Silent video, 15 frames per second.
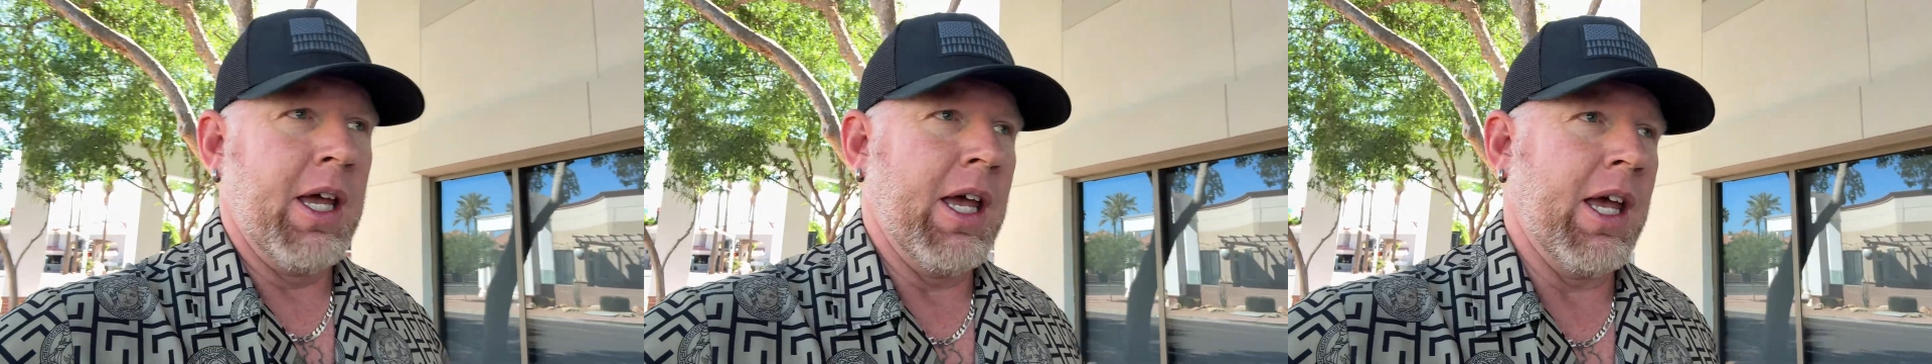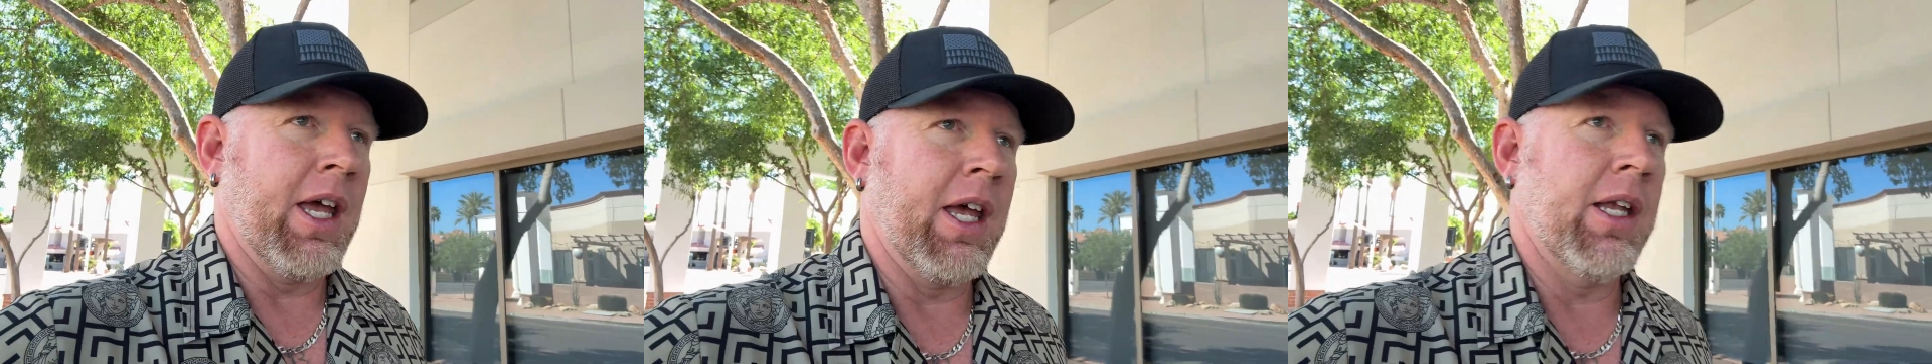
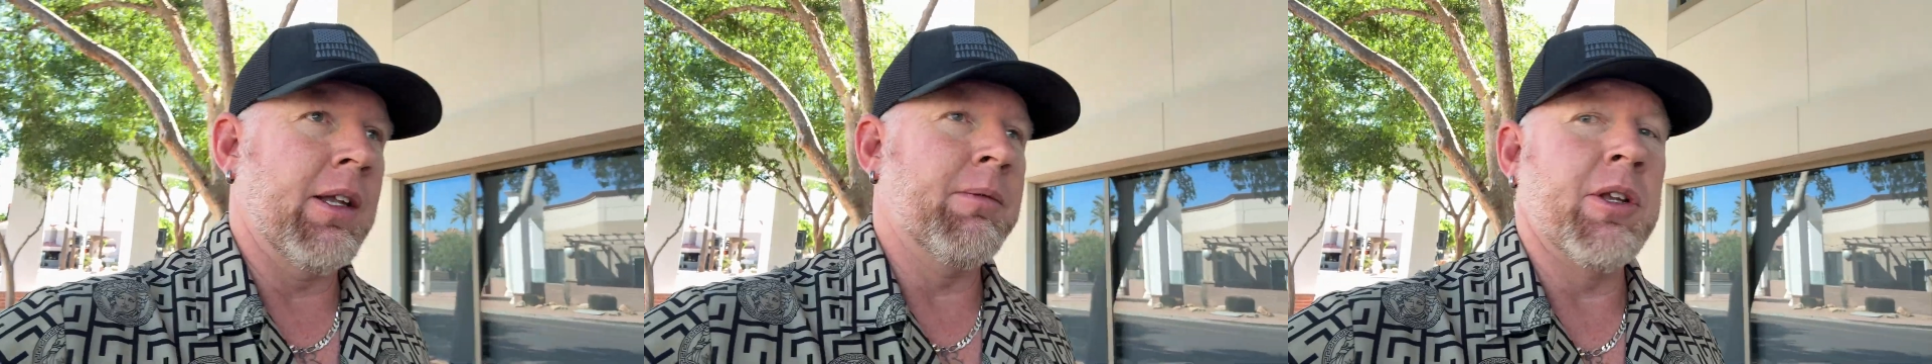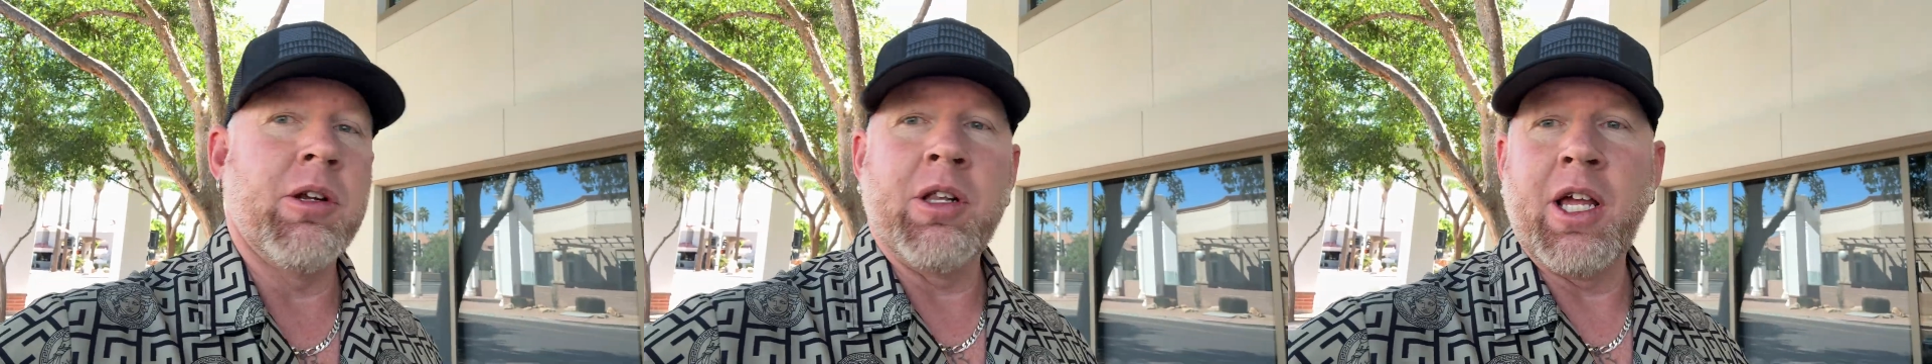
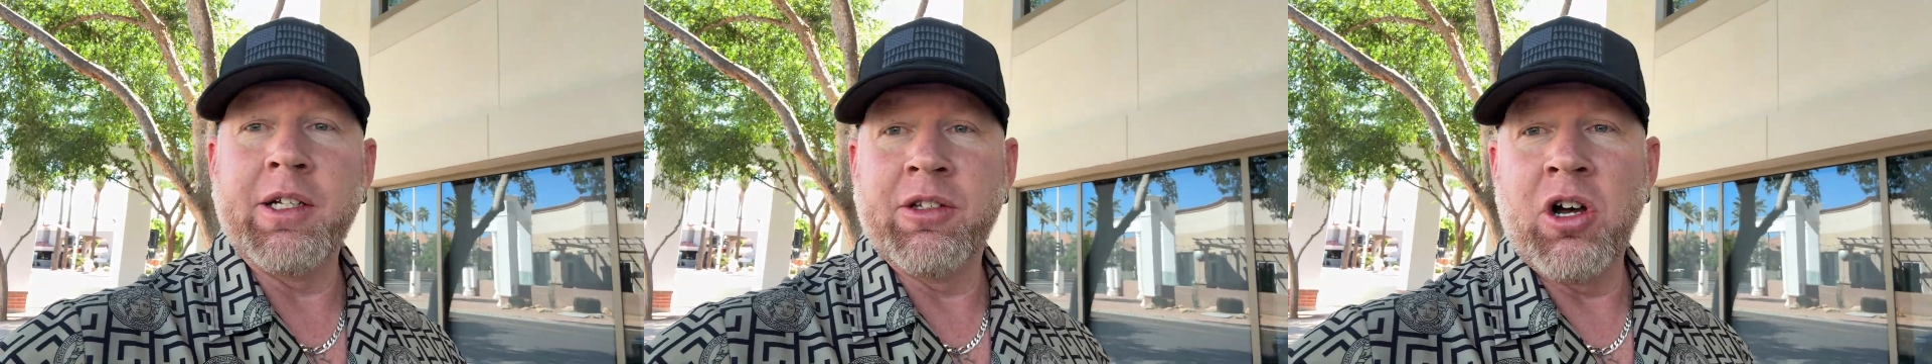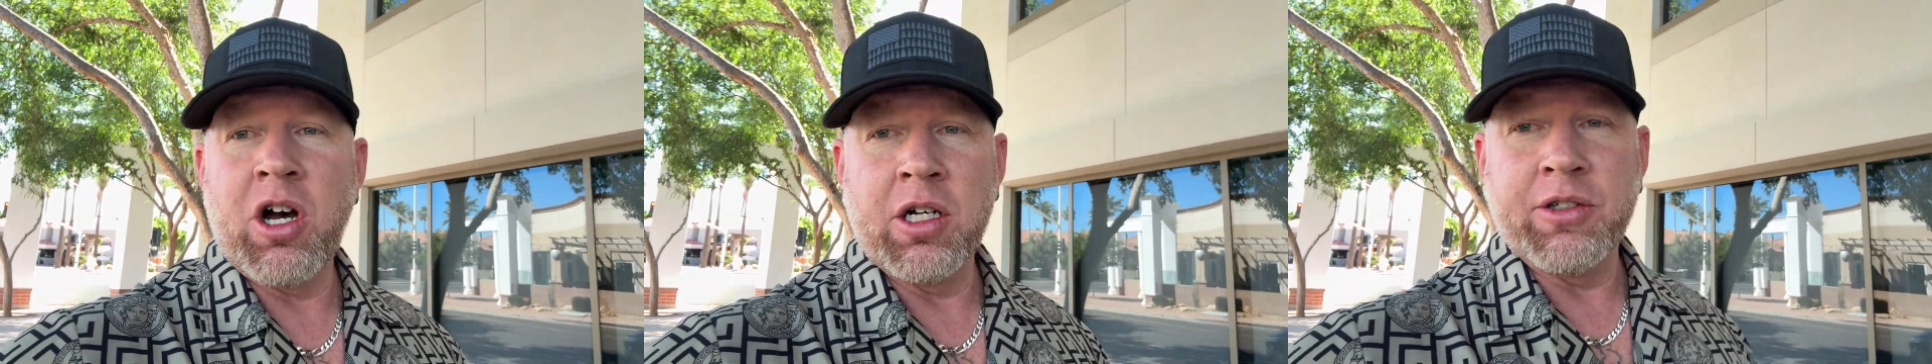and they're like
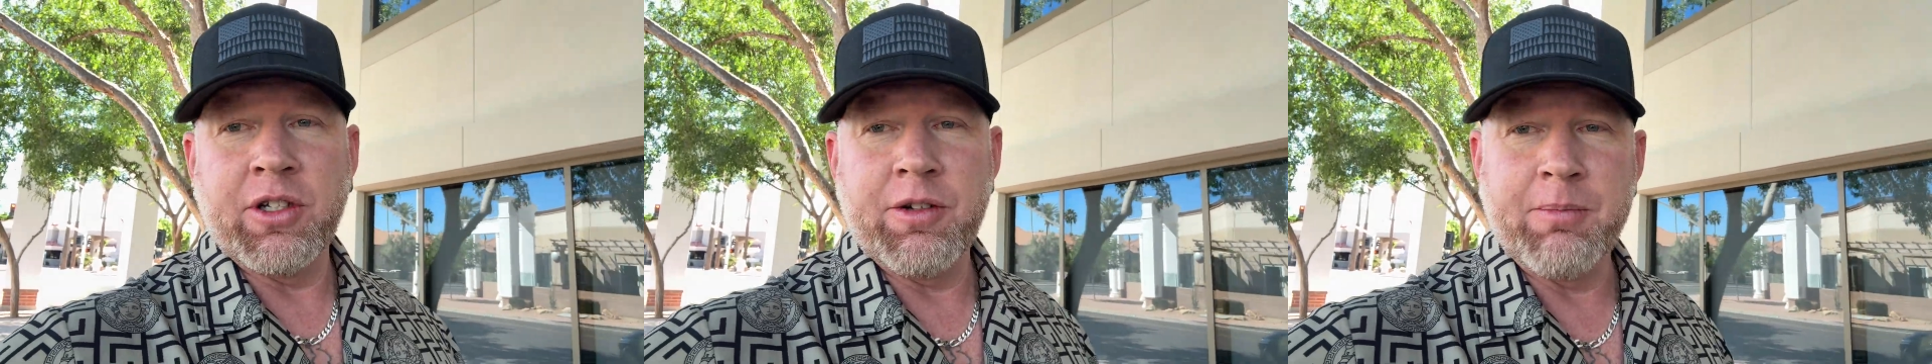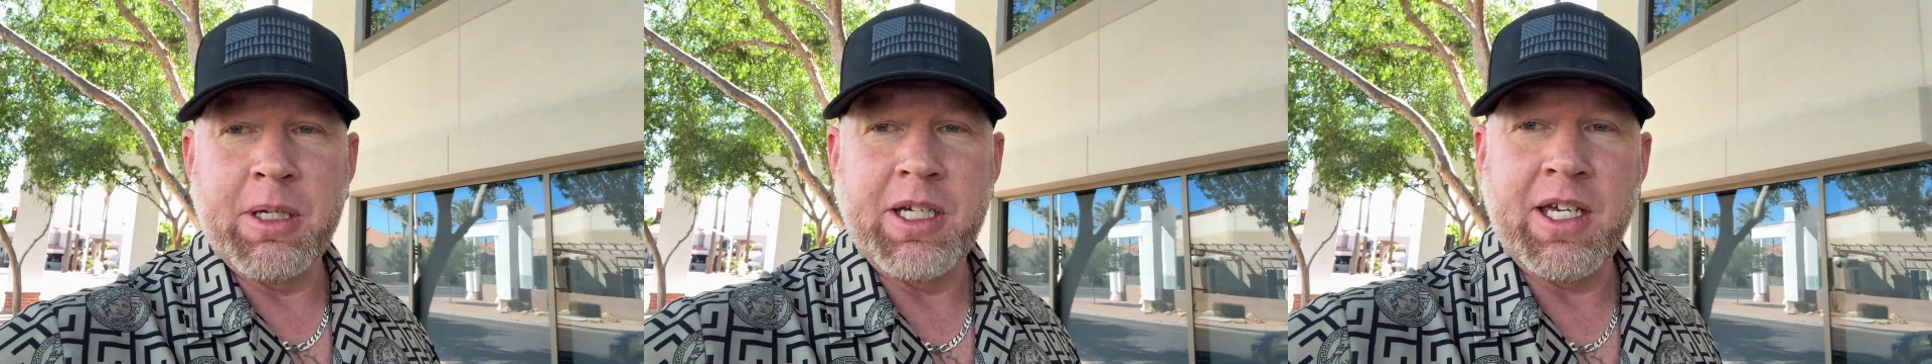dogs that
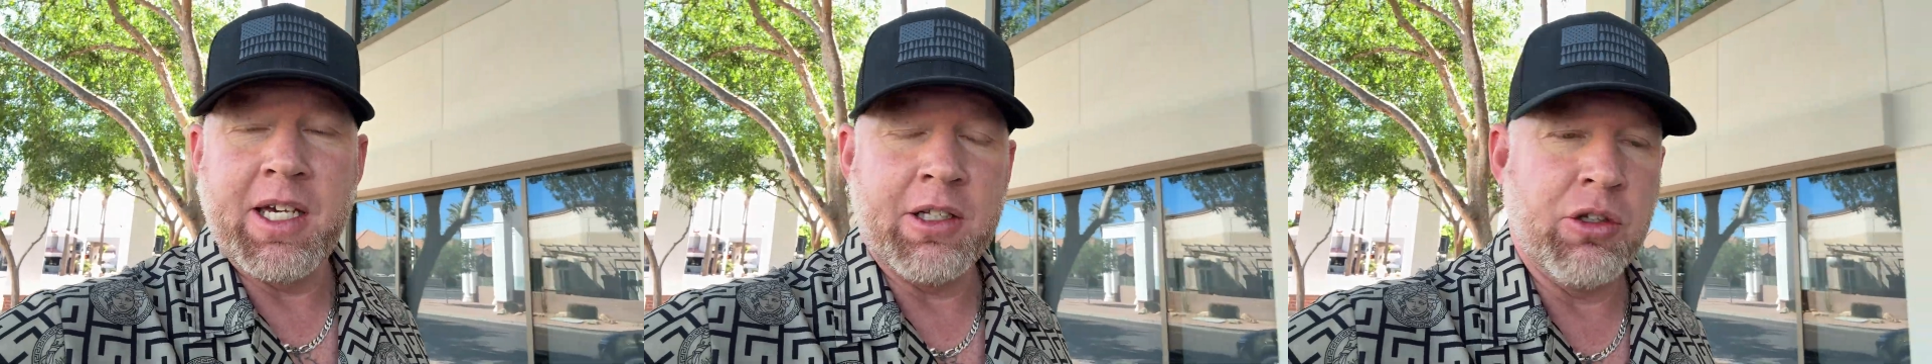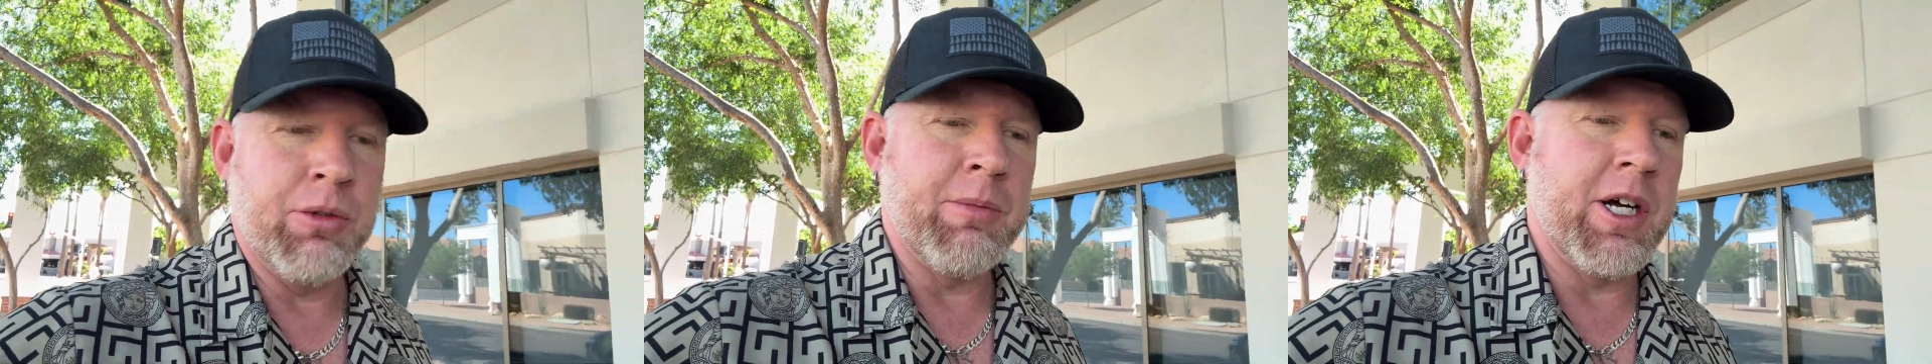have been
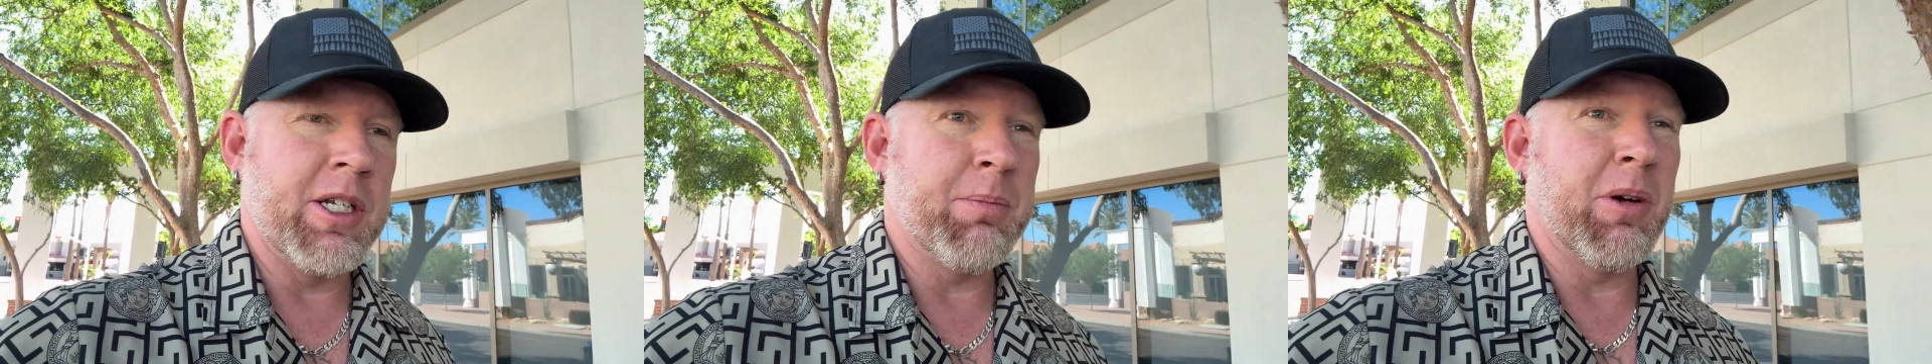kicked too much.